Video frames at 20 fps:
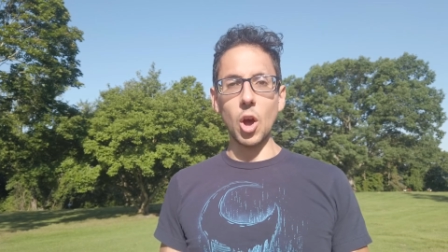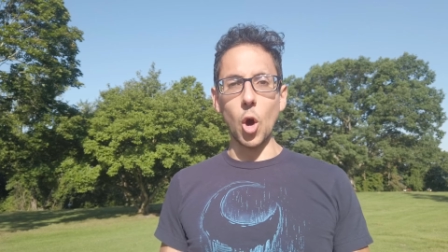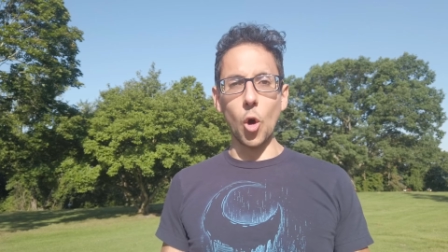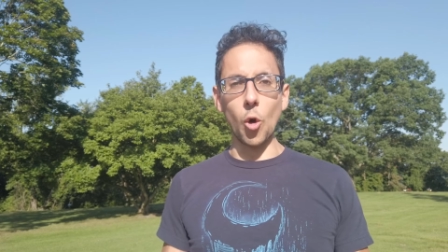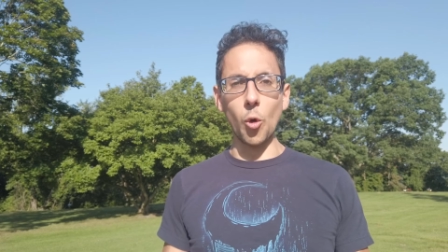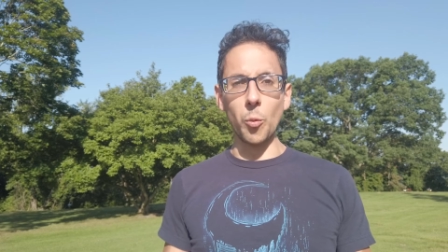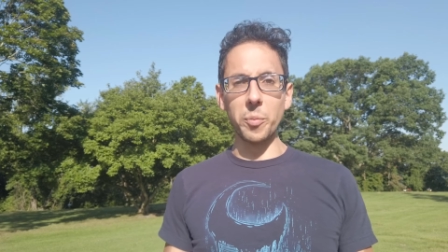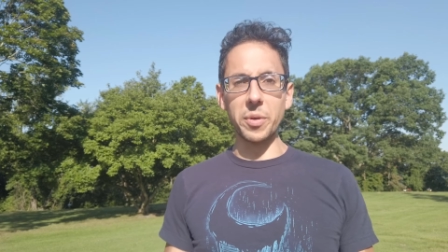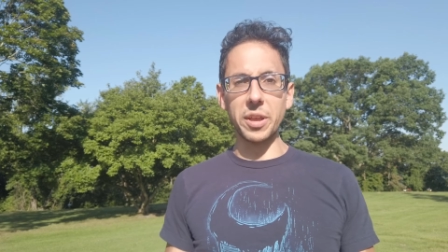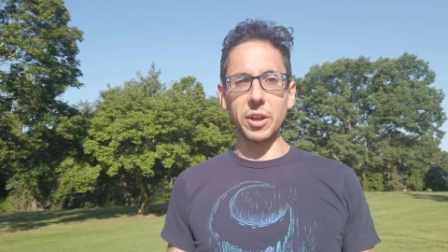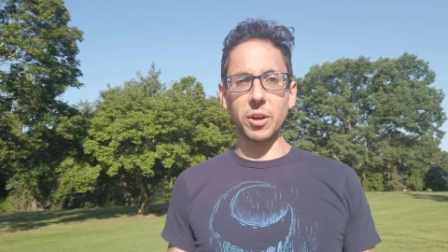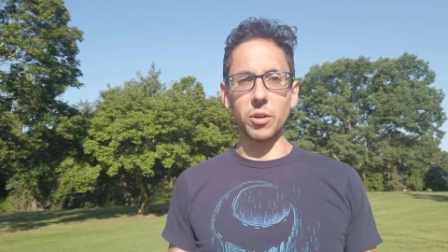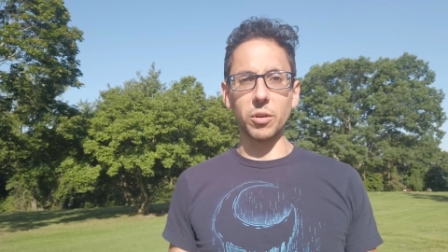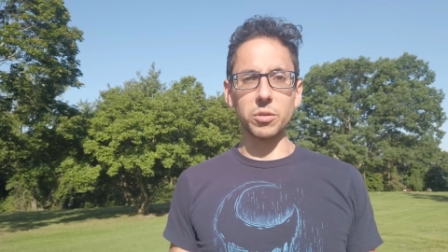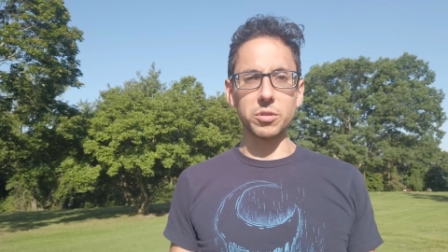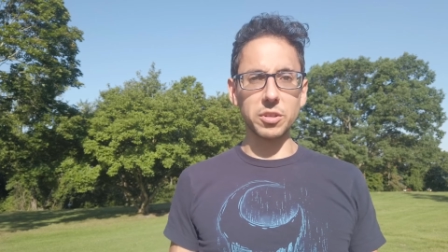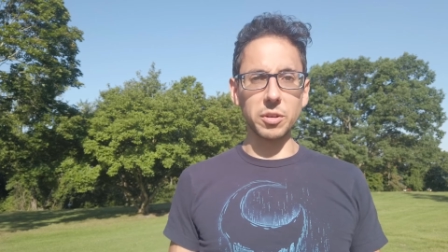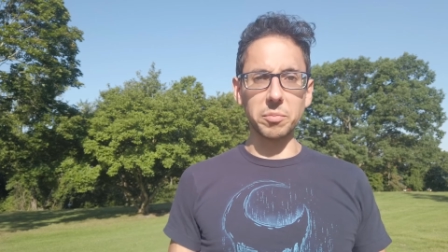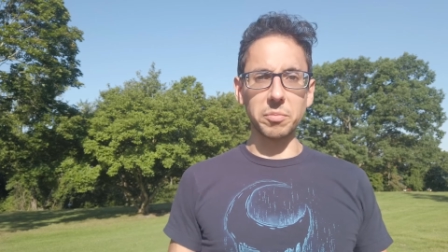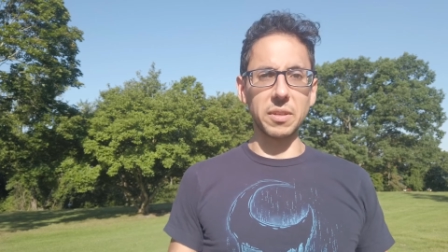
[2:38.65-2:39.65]
oatmeal,
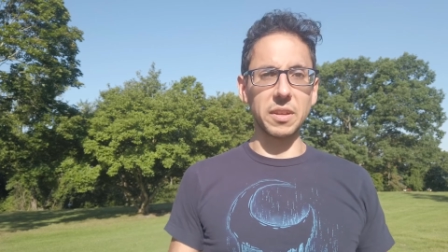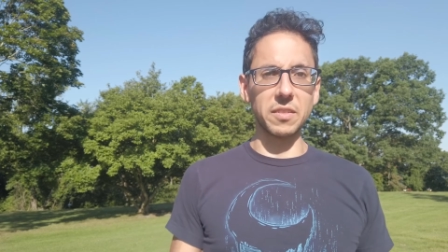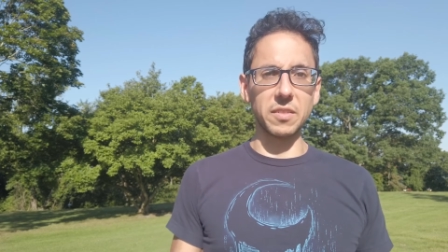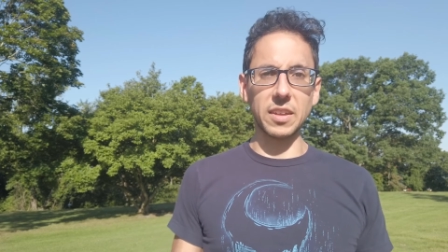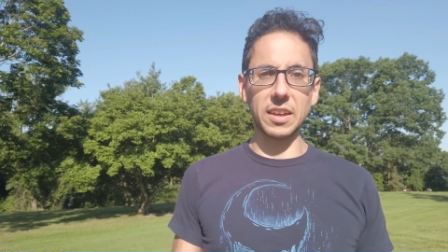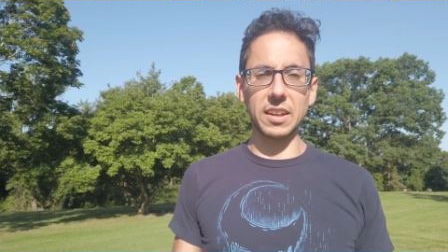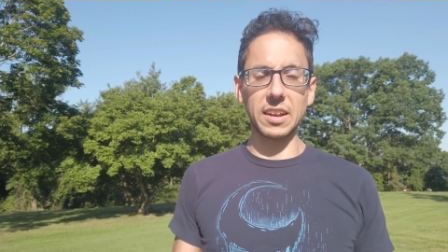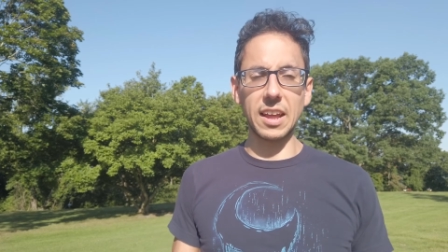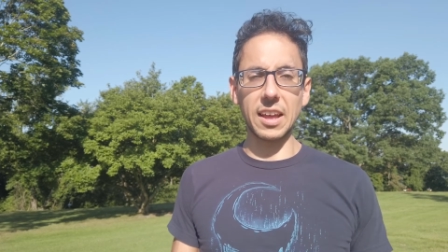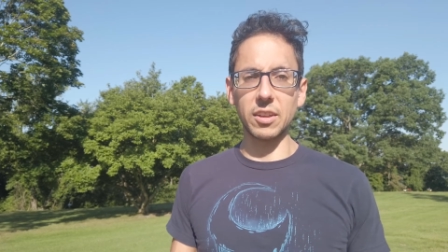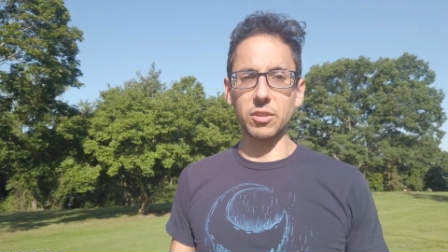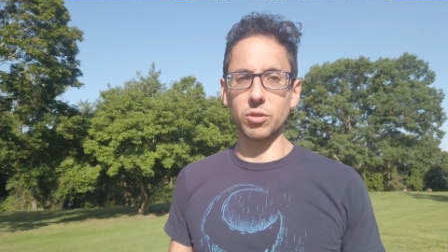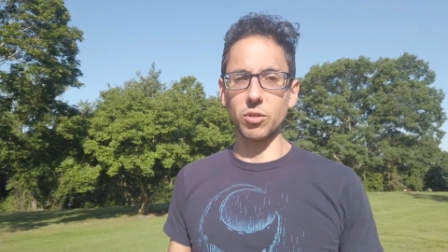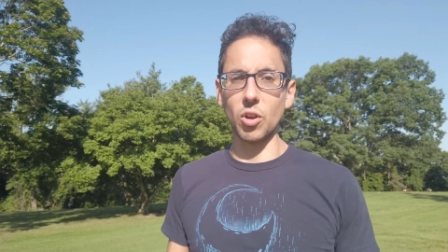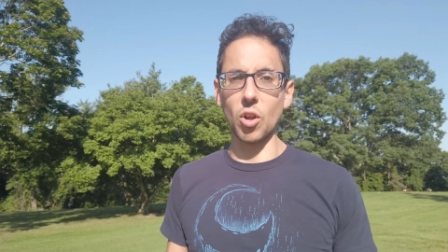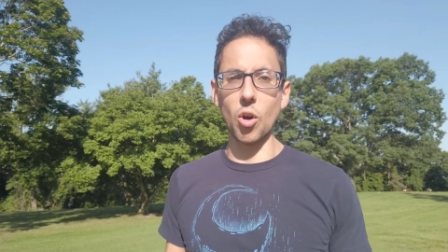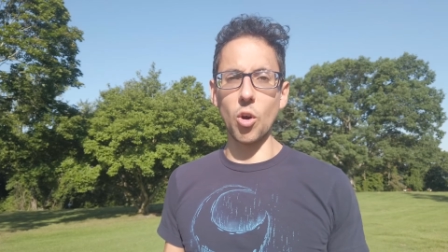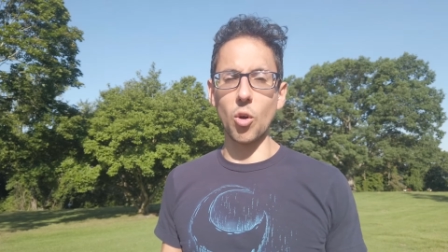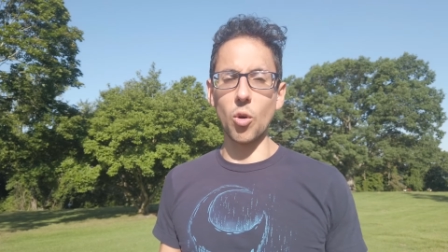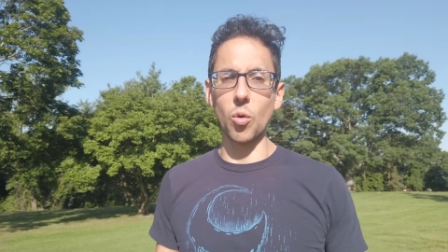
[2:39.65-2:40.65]
something that has
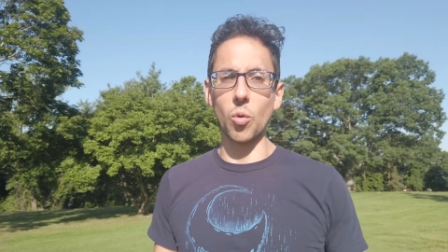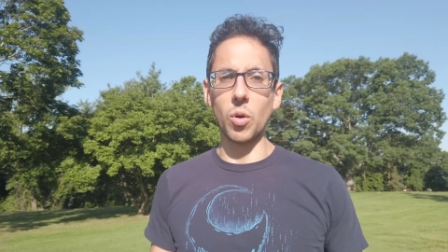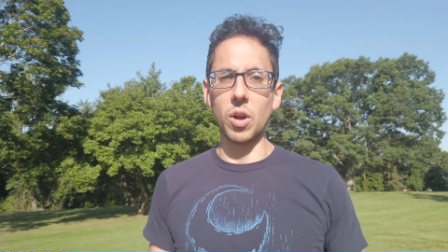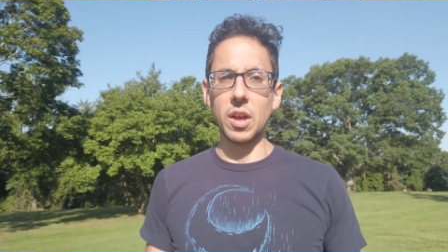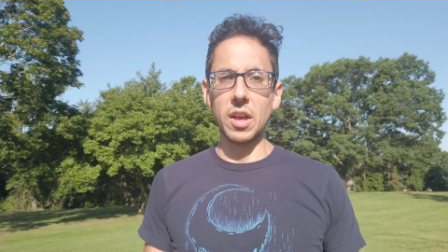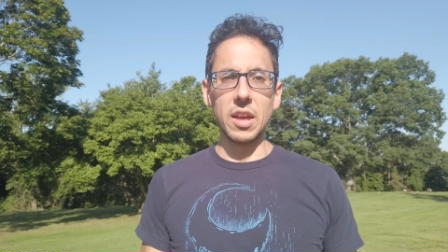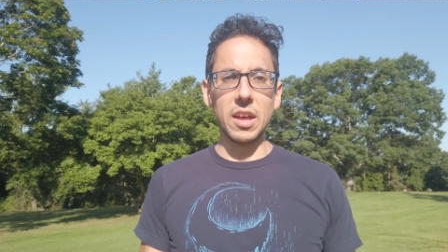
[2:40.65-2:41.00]
no